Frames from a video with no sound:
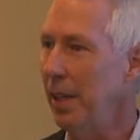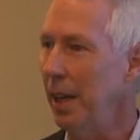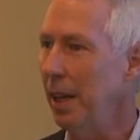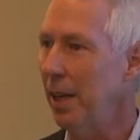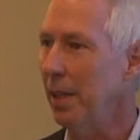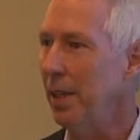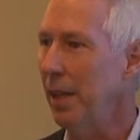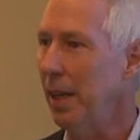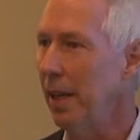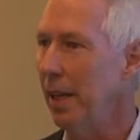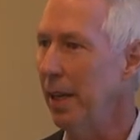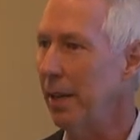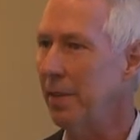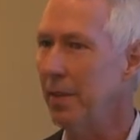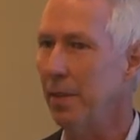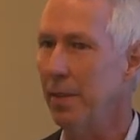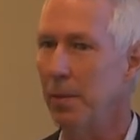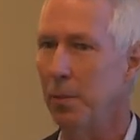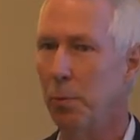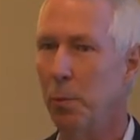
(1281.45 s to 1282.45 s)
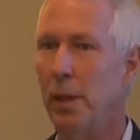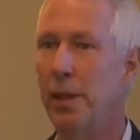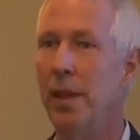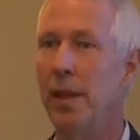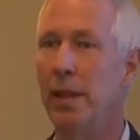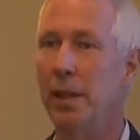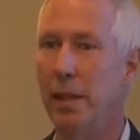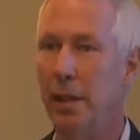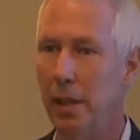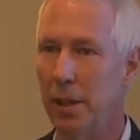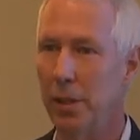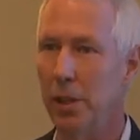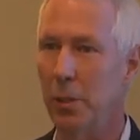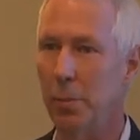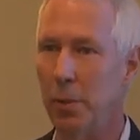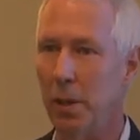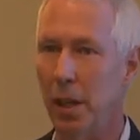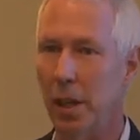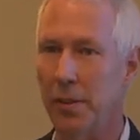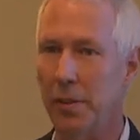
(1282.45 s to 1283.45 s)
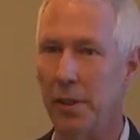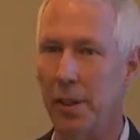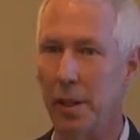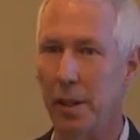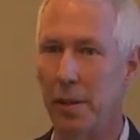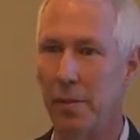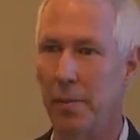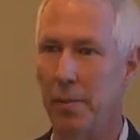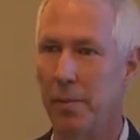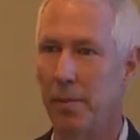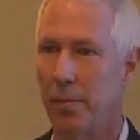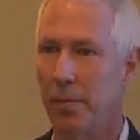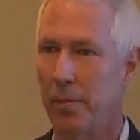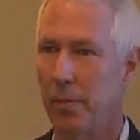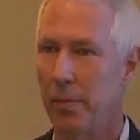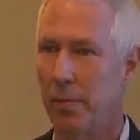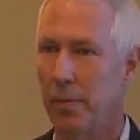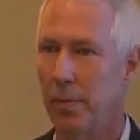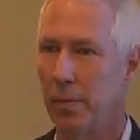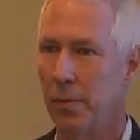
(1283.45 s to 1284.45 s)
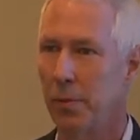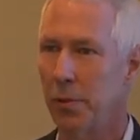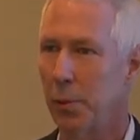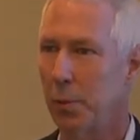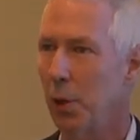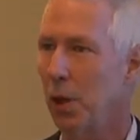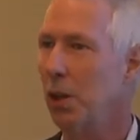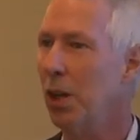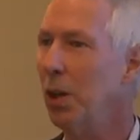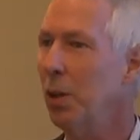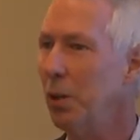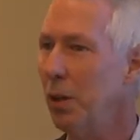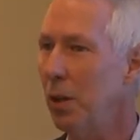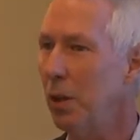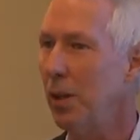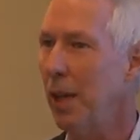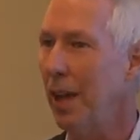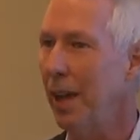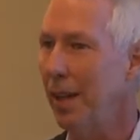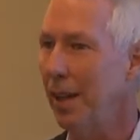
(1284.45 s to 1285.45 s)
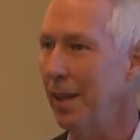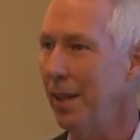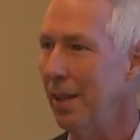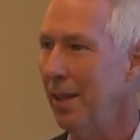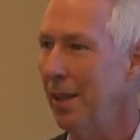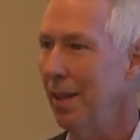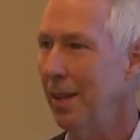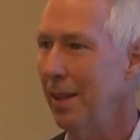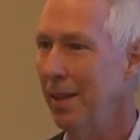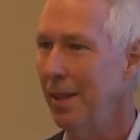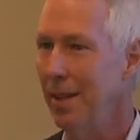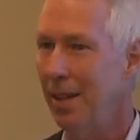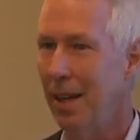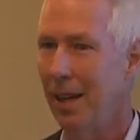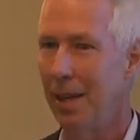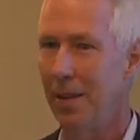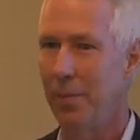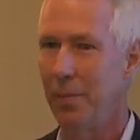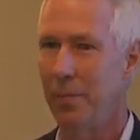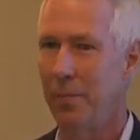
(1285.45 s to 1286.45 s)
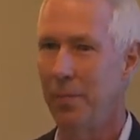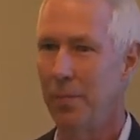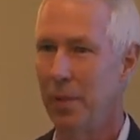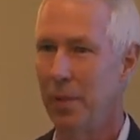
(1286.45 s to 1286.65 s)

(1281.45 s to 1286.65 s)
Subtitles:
the analytics within the Hadoop cluster. So we're co-locating, the